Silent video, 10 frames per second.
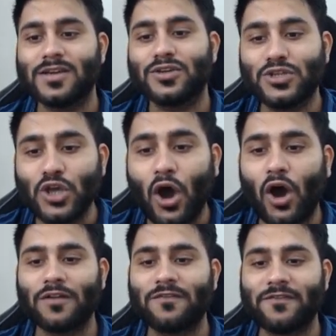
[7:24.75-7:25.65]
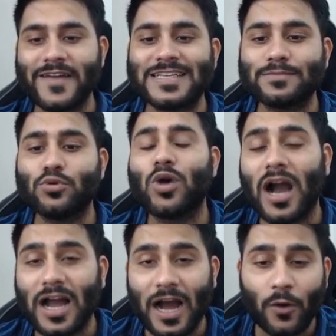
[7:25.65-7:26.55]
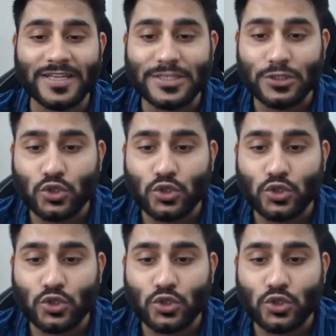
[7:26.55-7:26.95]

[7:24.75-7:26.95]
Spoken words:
your Facebook account is